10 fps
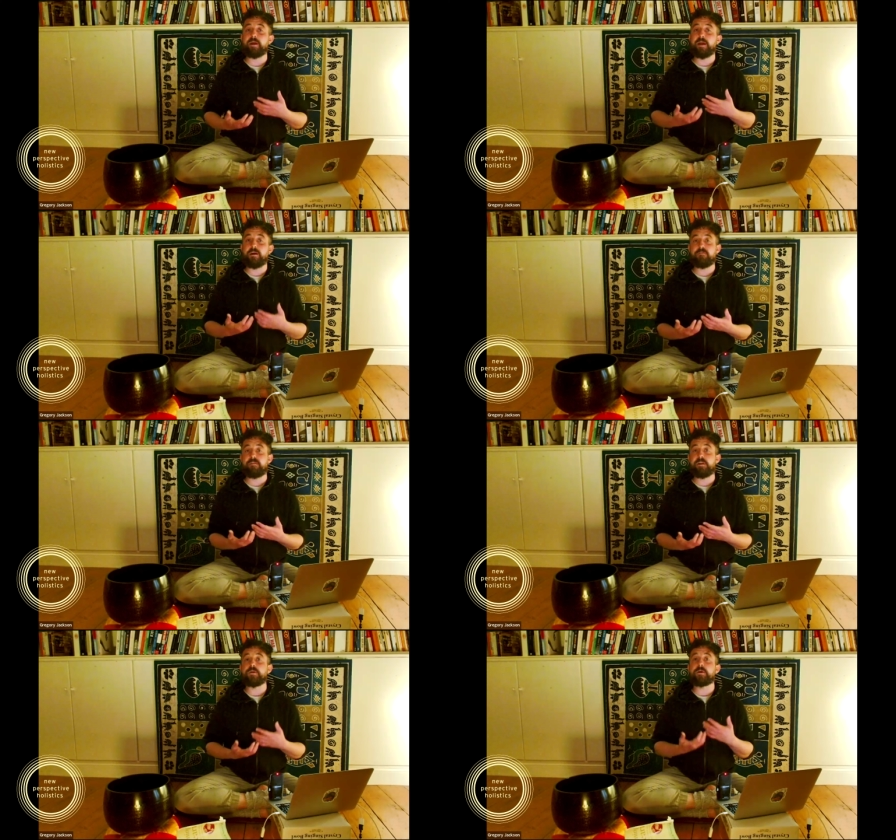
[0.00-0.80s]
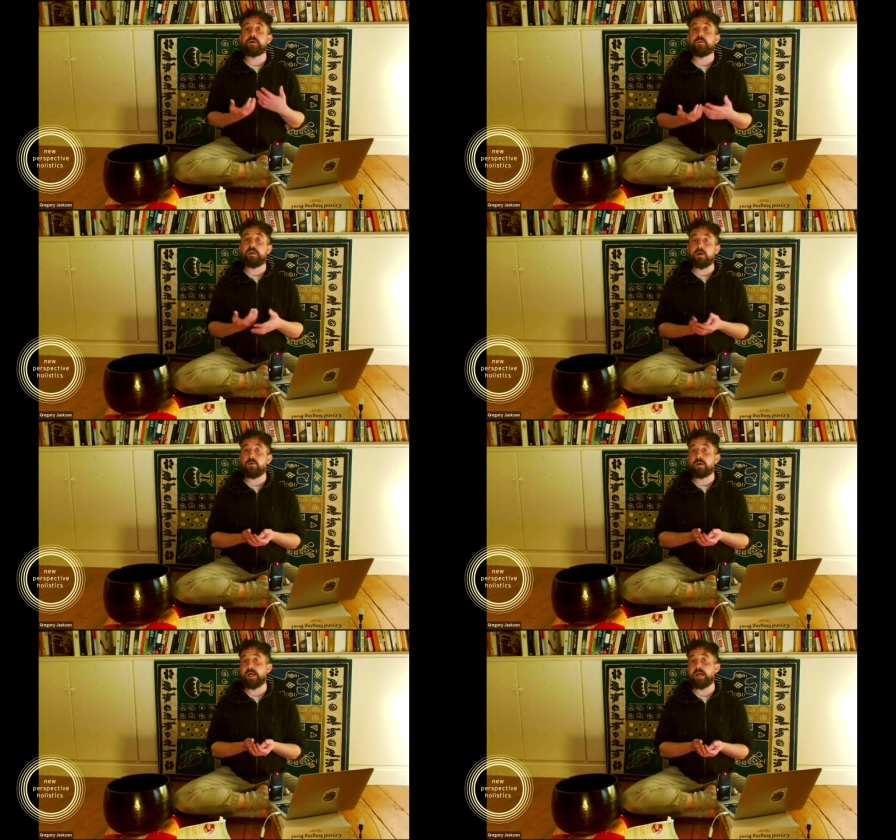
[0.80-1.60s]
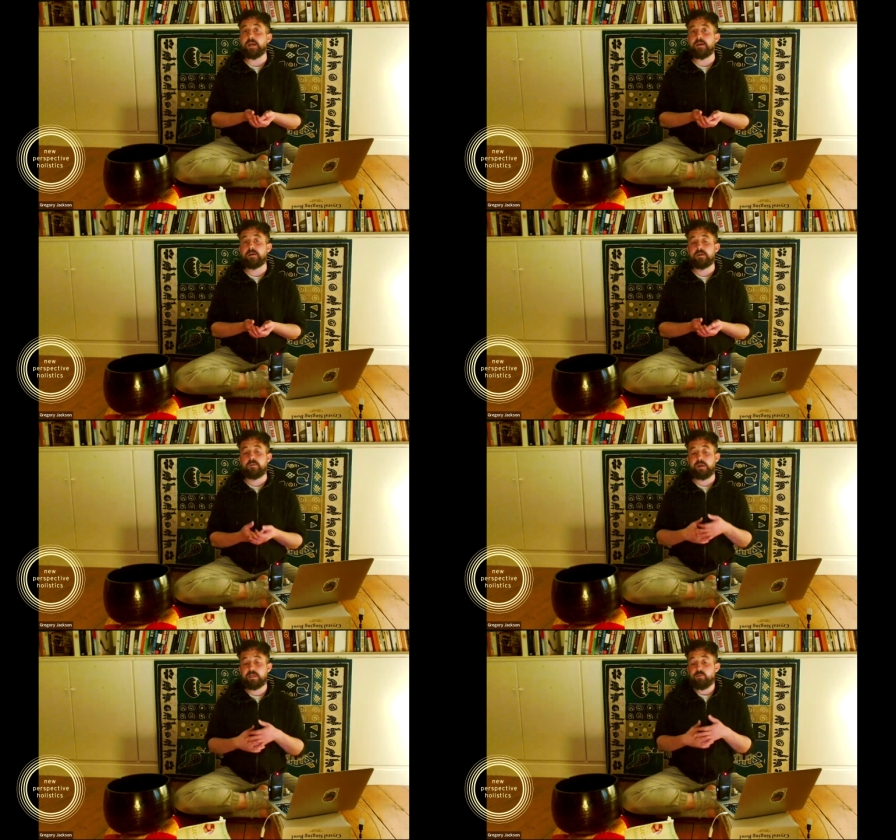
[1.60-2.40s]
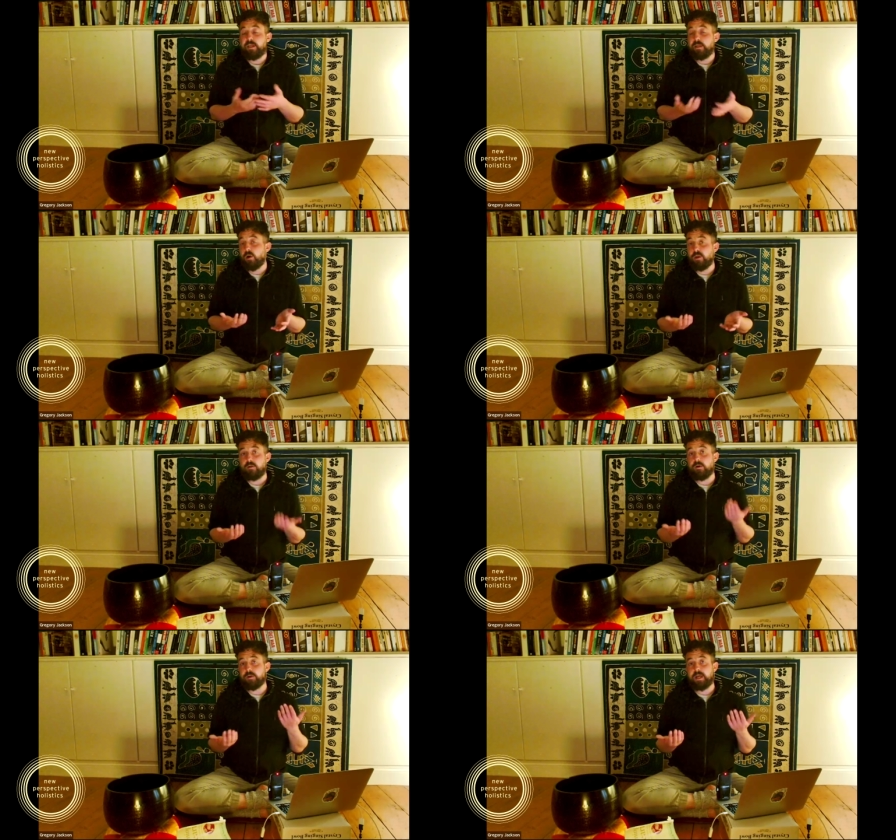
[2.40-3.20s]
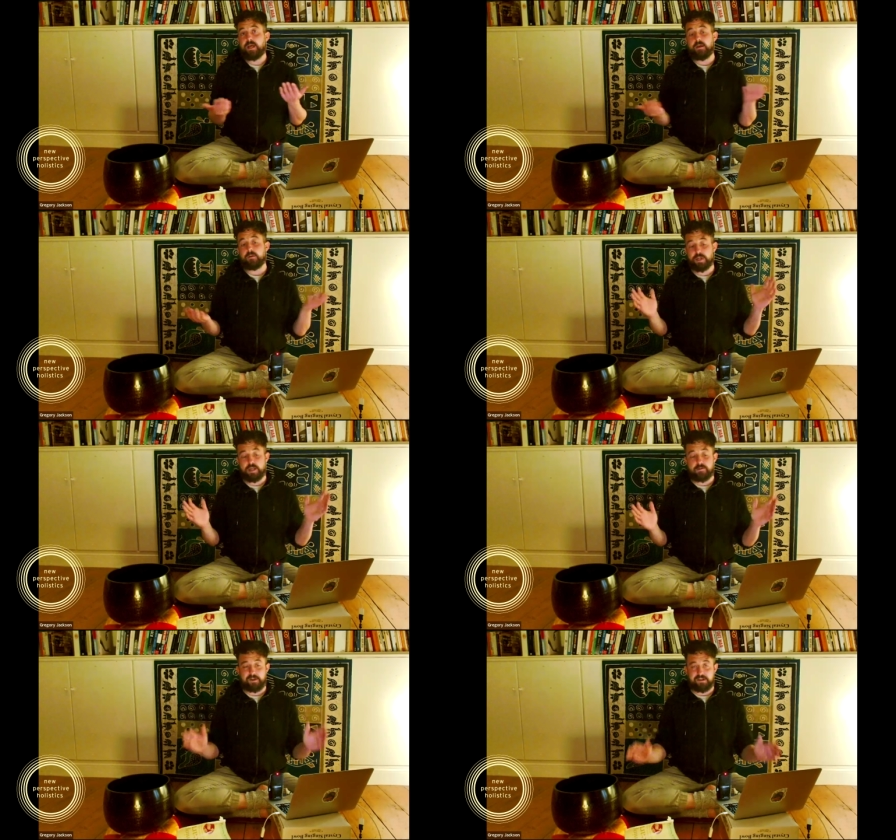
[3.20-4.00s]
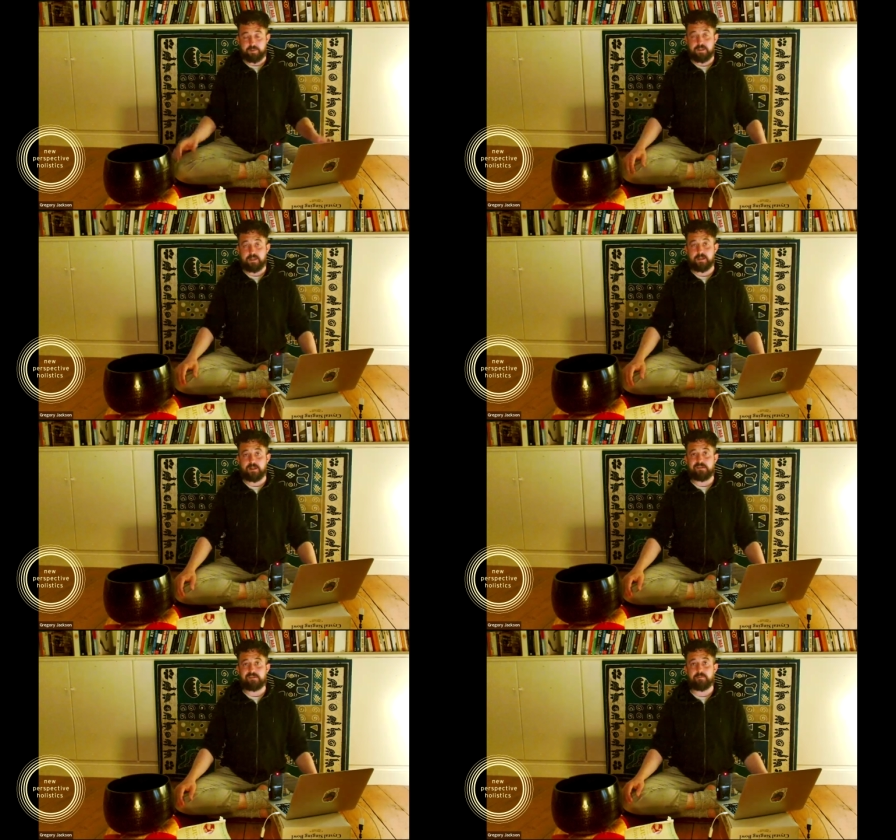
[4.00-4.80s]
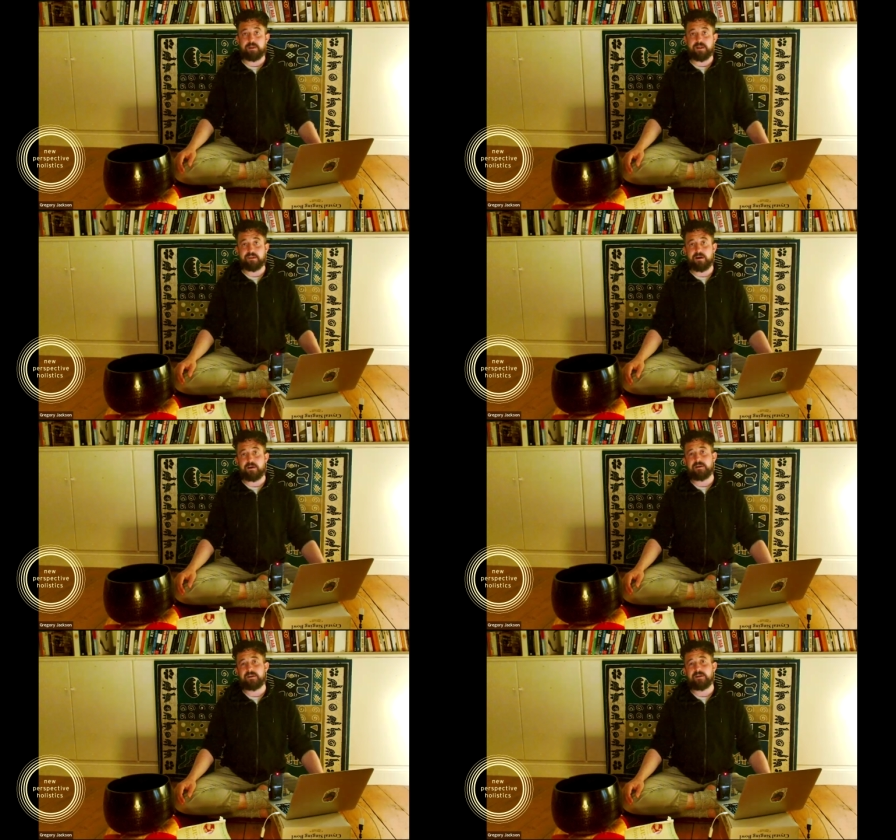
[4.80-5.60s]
here for you, you're going to be okay. Because we know they're okay, generally speaking at least, and please God.